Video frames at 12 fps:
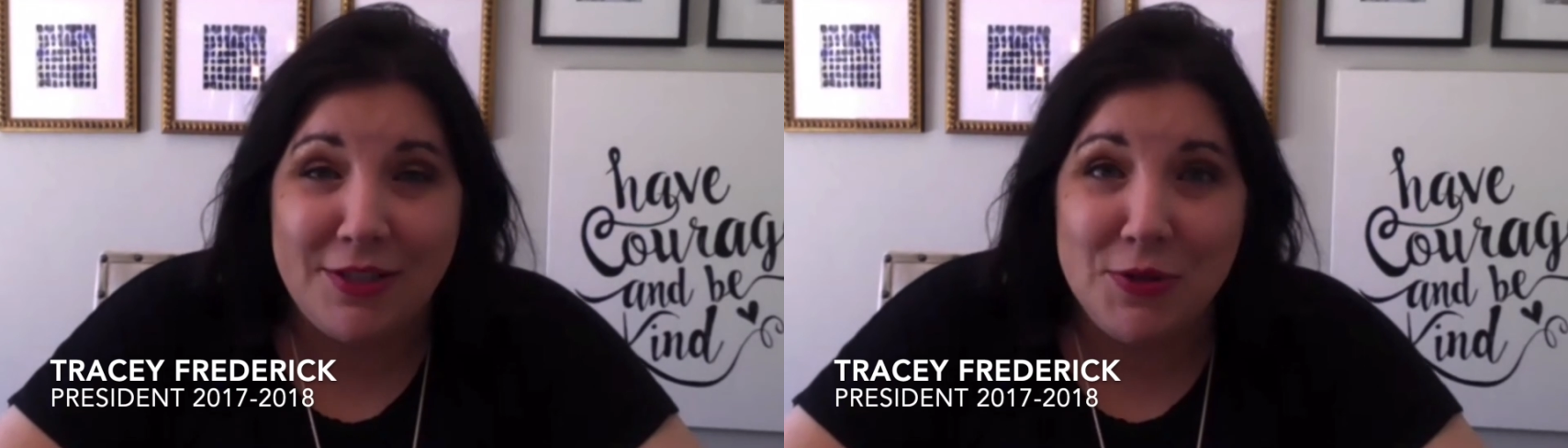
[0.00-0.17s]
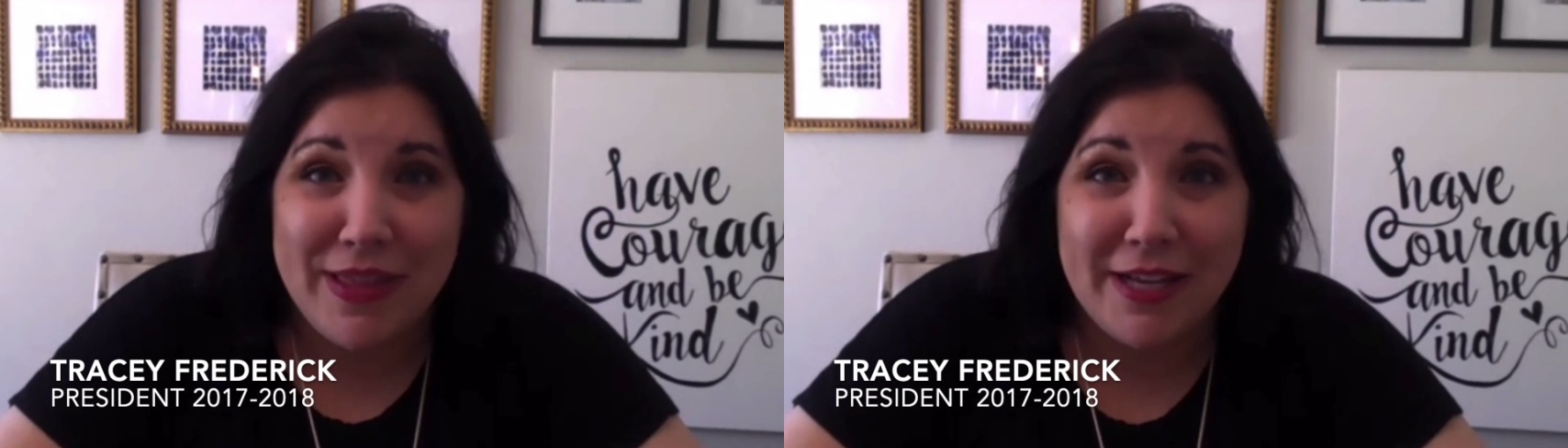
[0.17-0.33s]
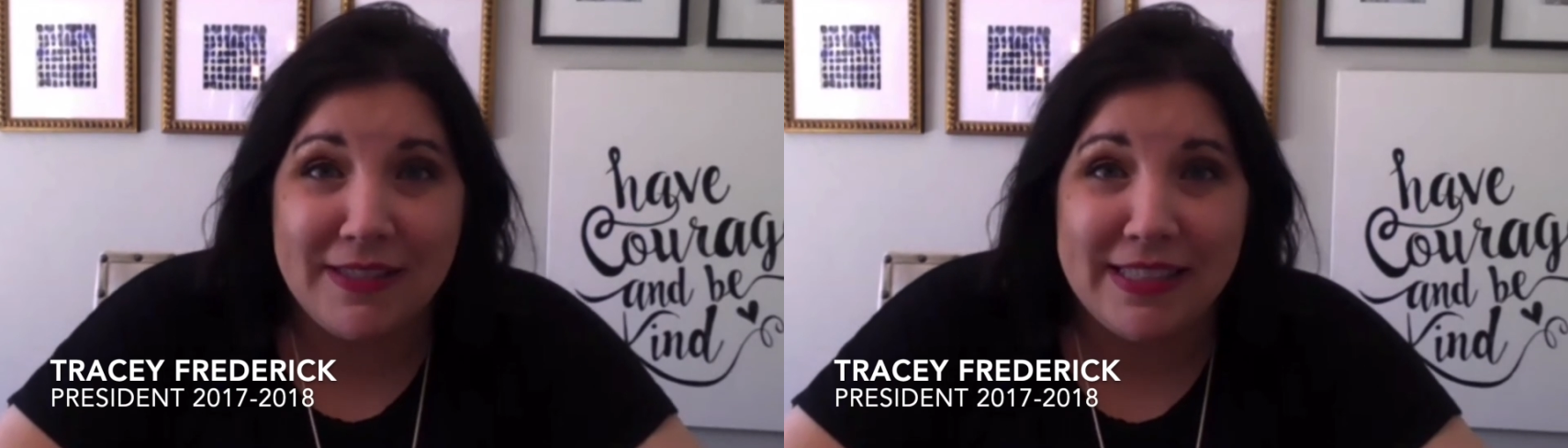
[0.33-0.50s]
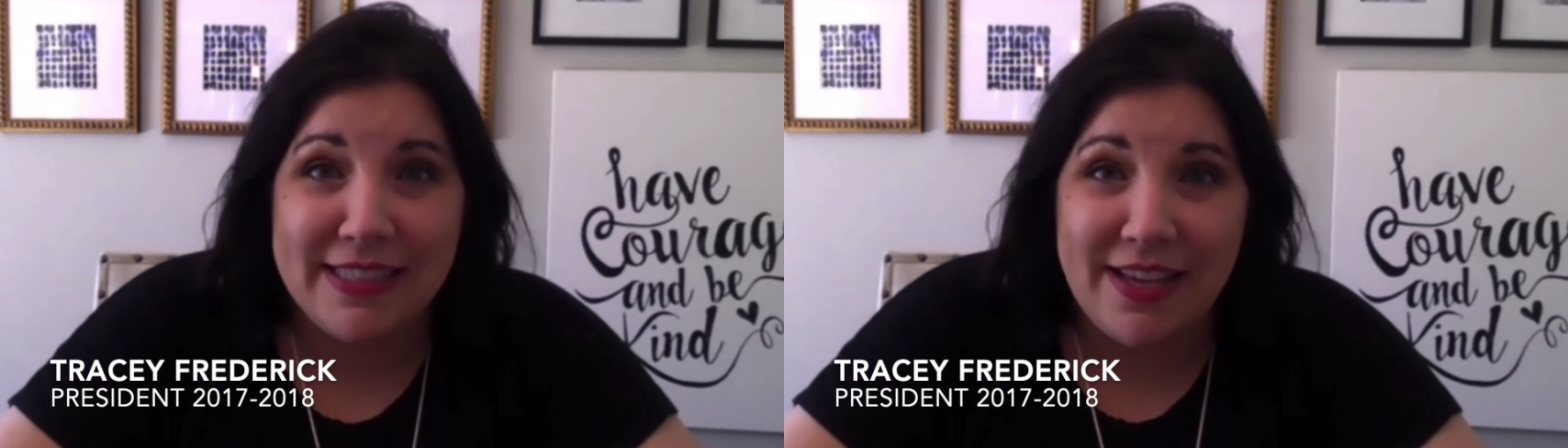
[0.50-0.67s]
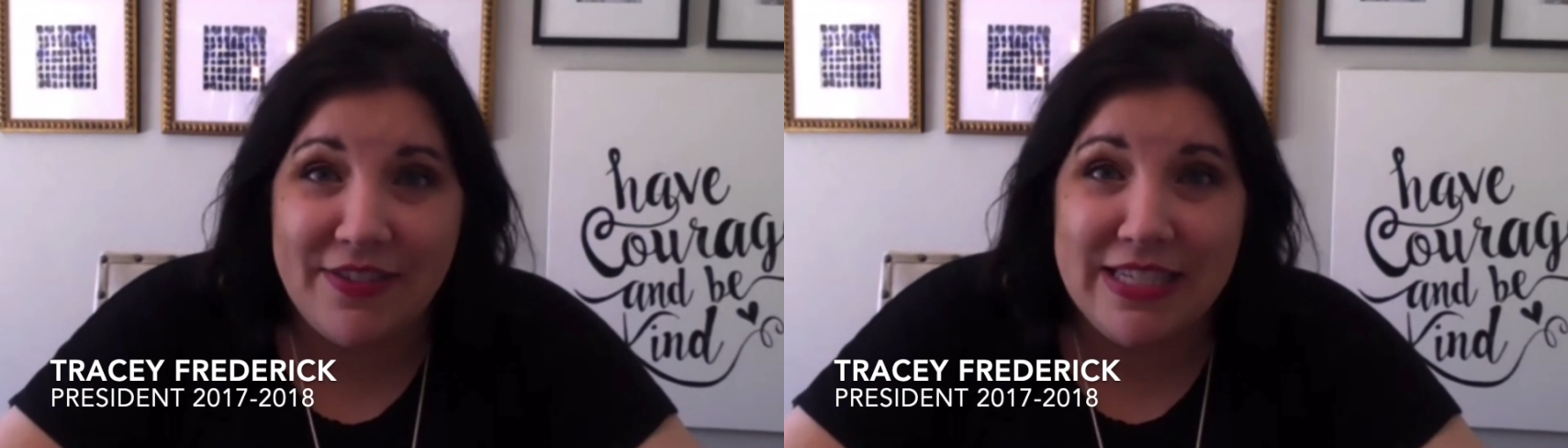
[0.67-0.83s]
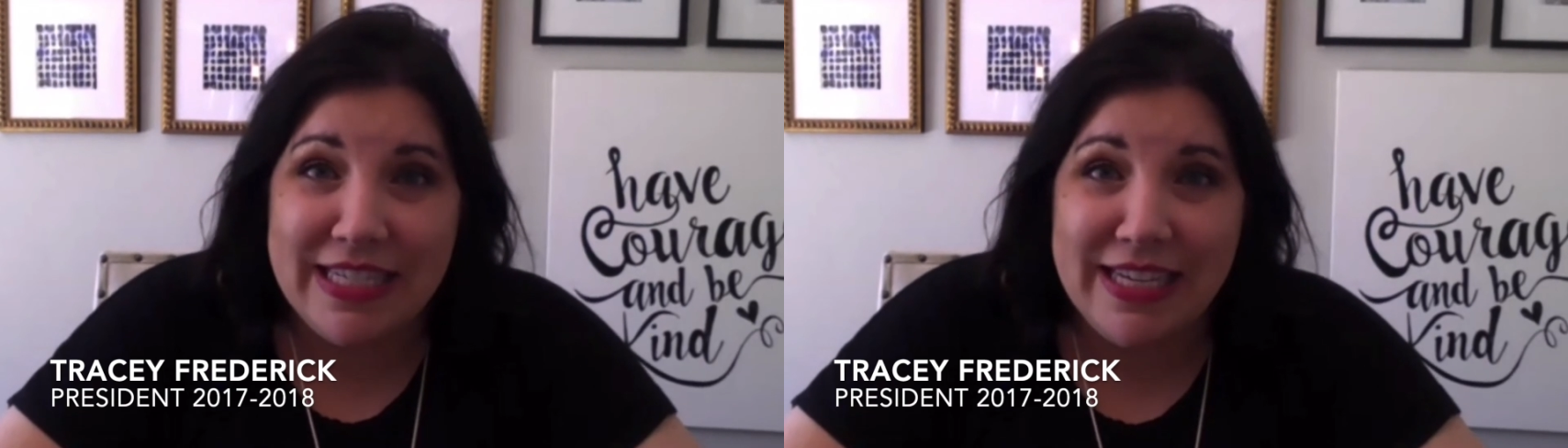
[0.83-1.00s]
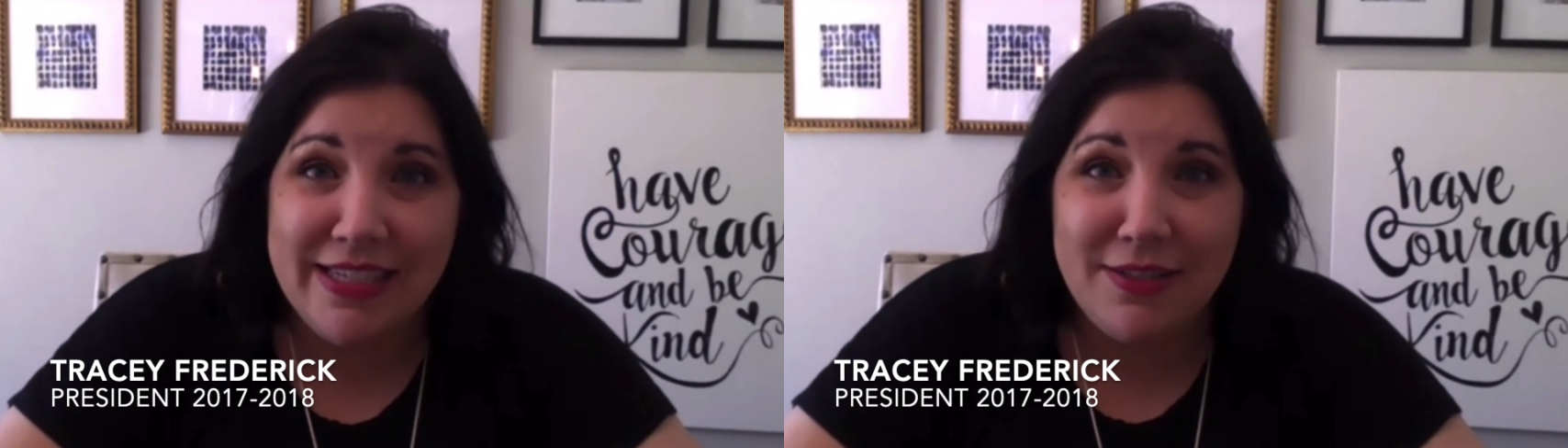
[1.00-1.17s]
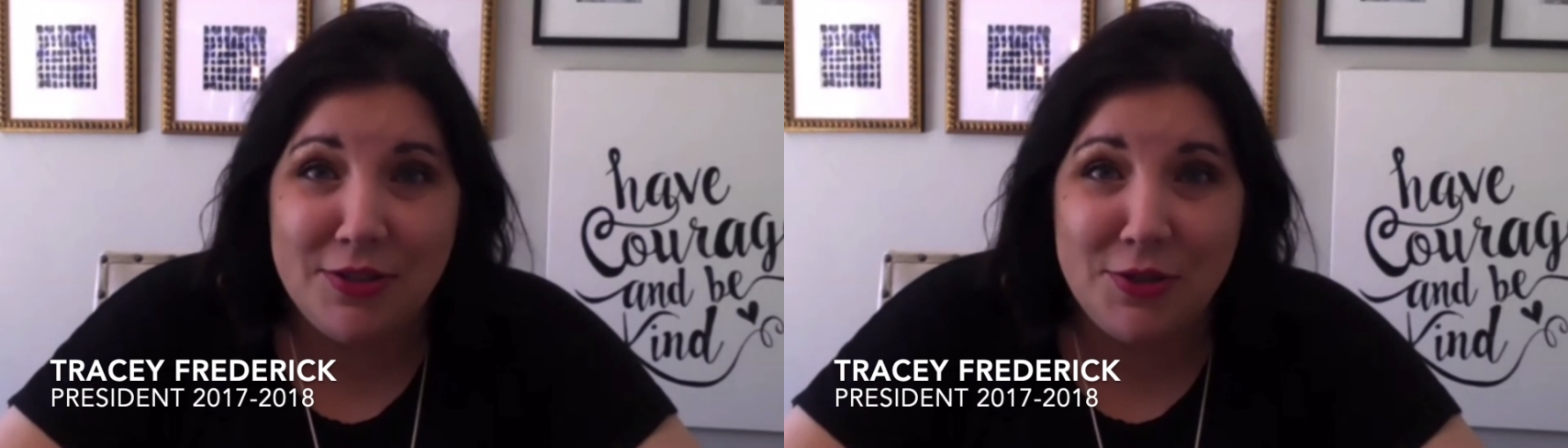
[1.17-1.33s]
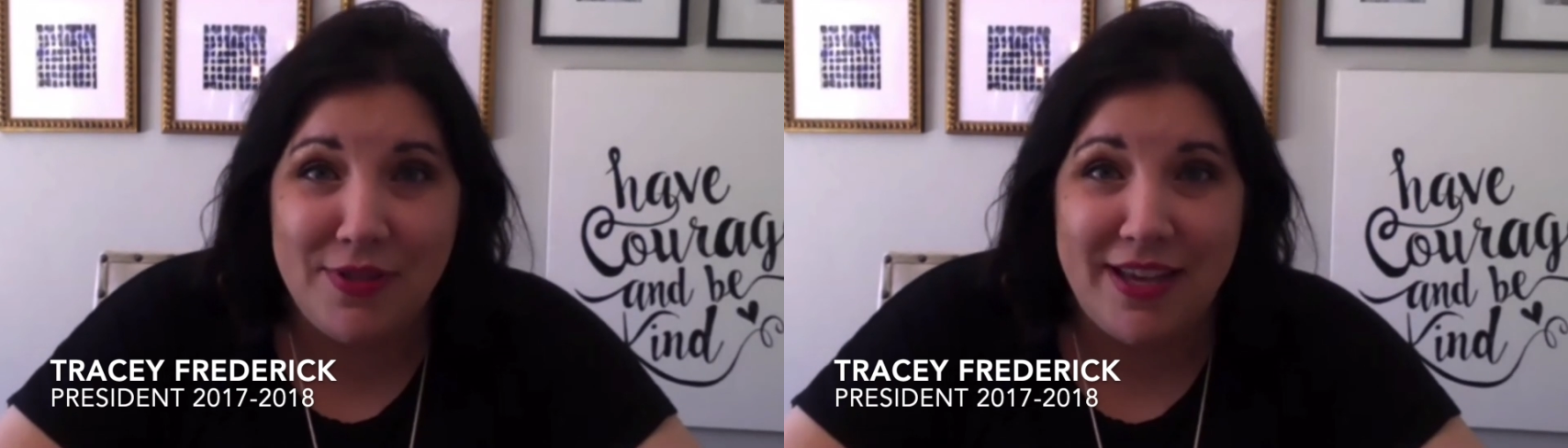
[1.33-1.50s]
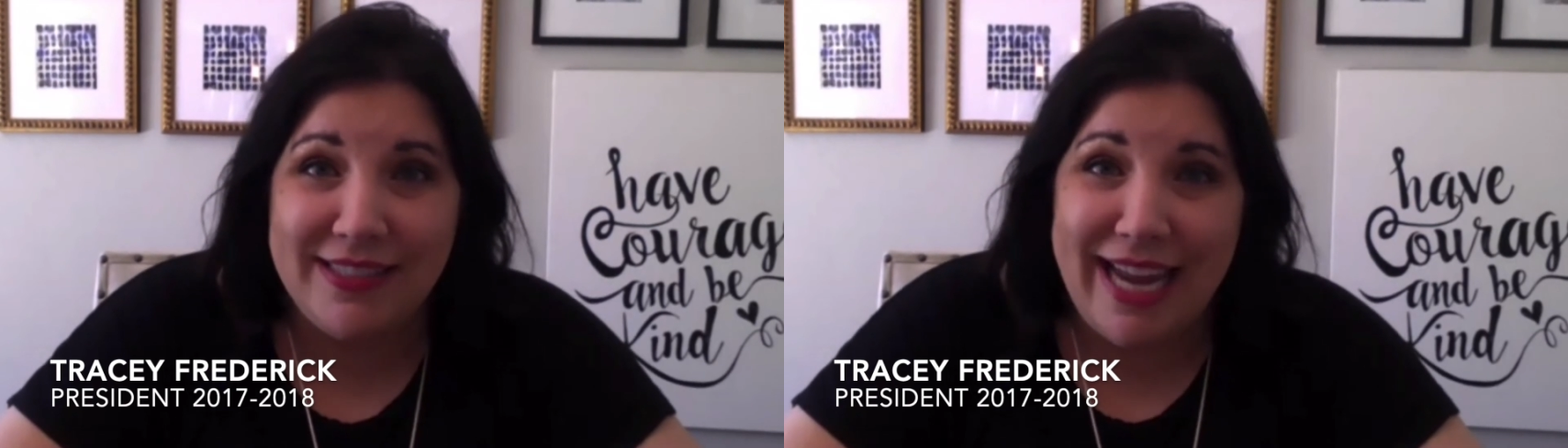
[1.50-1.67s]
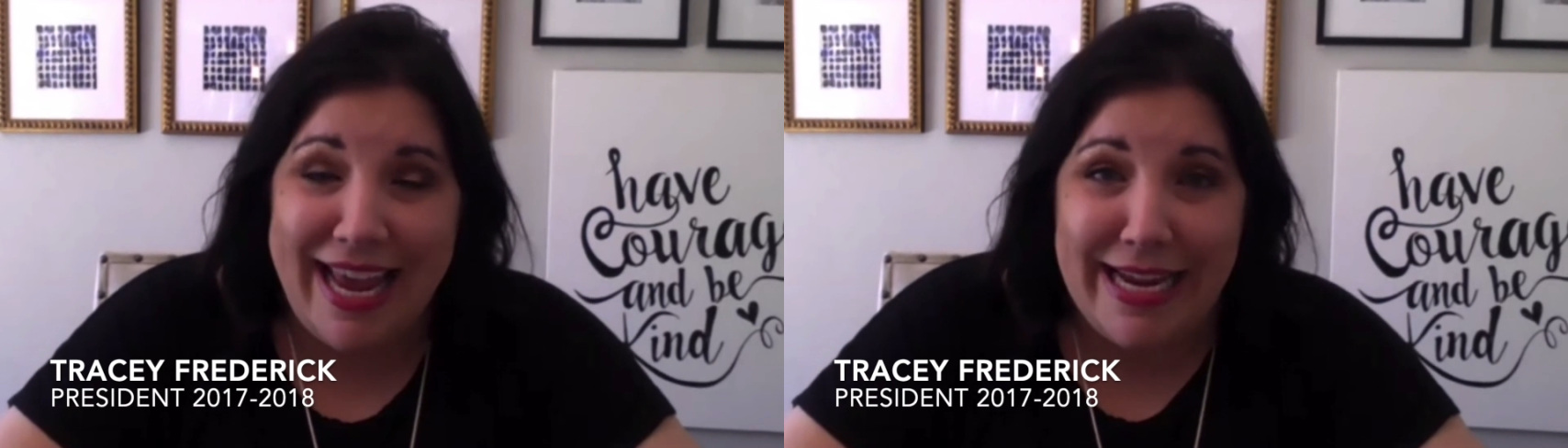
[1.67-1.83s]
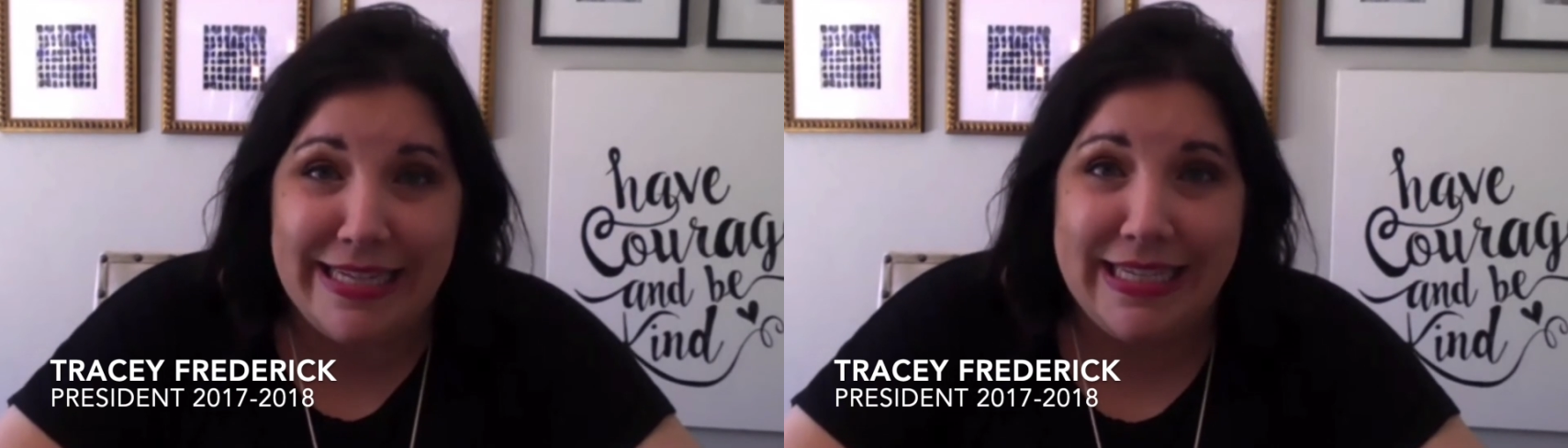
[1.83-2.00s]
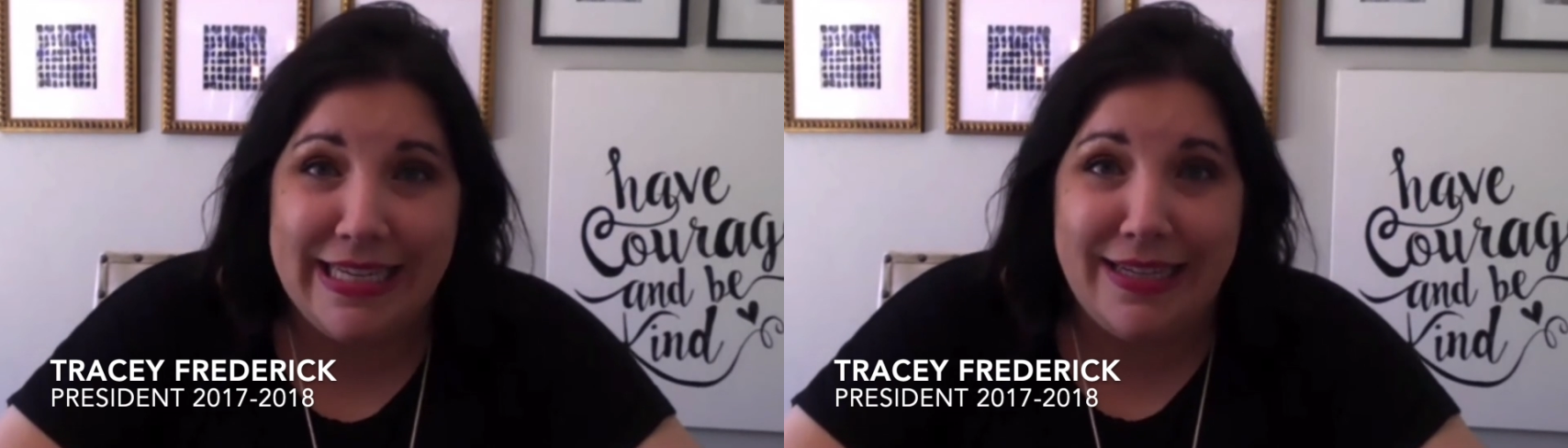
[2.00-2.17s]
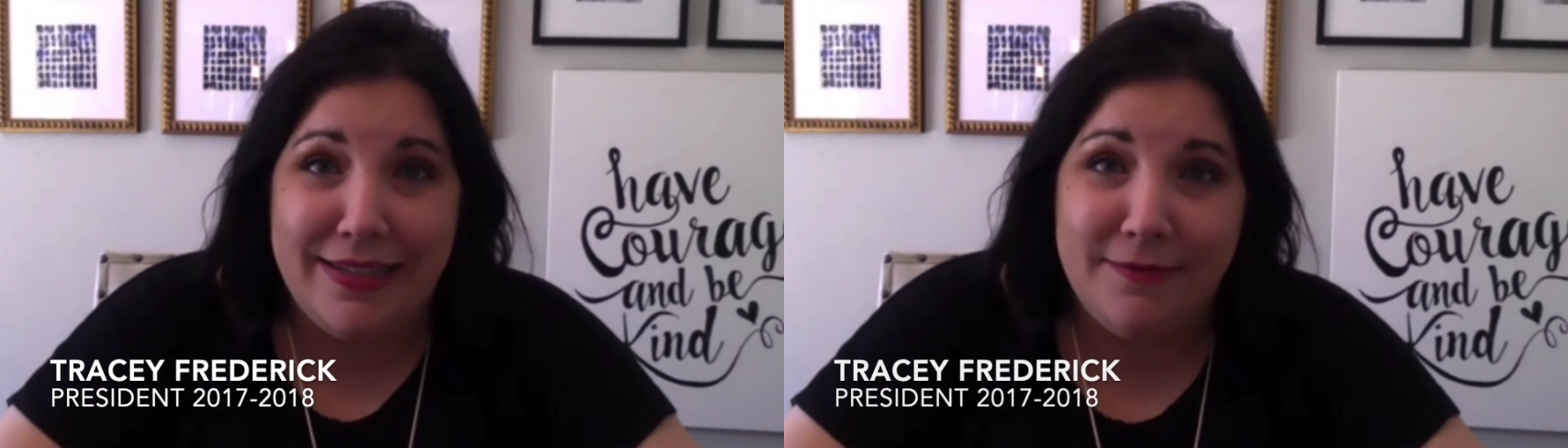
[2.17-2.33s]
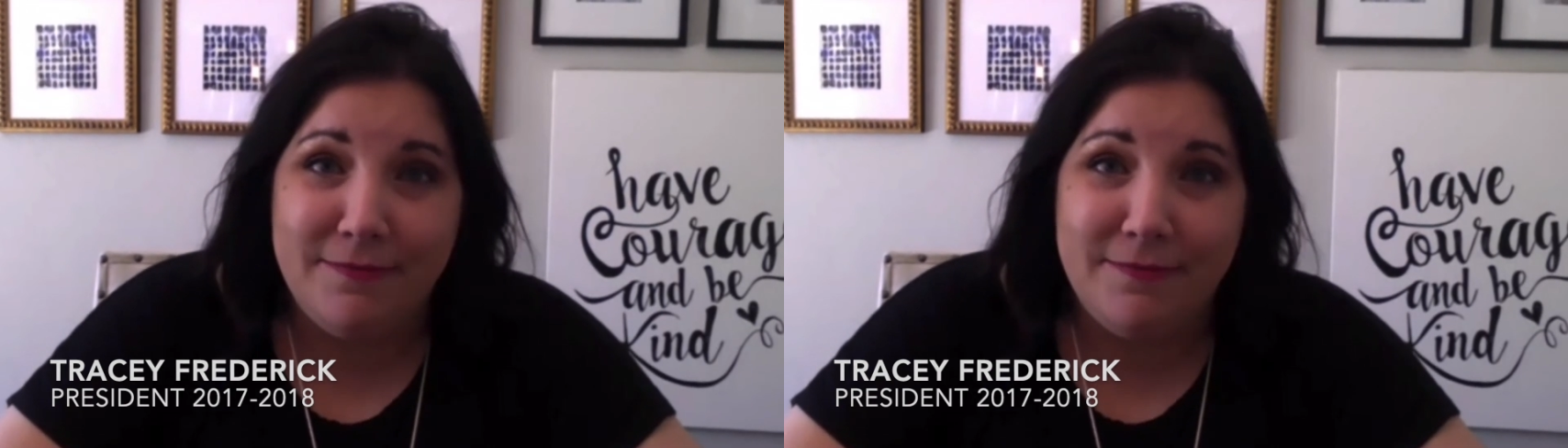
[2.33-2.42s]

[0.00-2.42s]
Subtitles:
2017-2018.